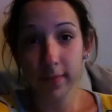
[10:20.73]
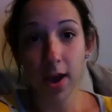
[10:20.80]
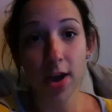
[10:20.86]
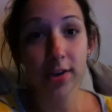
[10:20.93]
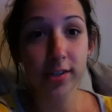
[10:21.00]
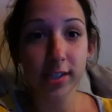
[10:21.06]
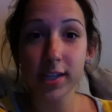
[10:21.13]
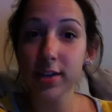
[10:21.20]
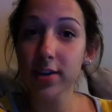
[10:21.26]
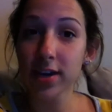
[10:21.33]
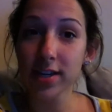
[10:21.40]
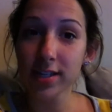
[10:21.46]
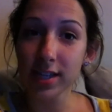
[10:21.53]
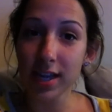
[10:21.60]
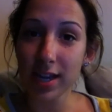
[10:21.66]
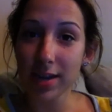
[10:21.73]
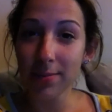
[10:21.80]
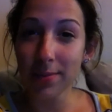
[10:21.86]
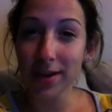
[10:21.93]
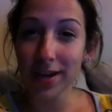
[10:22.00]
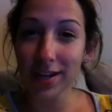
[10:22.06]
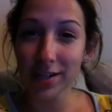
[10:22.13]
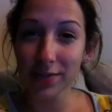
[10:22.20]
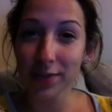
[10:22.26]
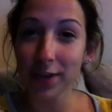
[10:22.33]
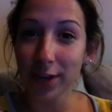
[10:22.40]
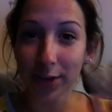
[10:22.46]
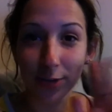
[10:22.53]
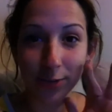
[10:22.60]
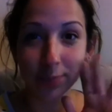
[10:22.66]
I'll see you guys in my next
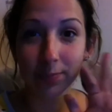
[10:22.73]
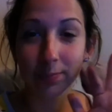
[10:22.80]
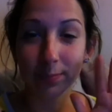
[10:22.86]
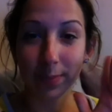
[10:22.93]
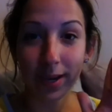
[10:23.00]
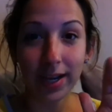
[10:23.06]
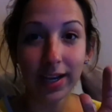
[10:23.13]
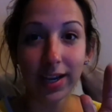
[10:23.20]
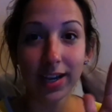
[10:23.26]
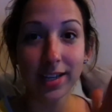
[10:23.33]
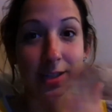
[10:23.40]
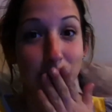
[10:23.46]
video. Bye, guys.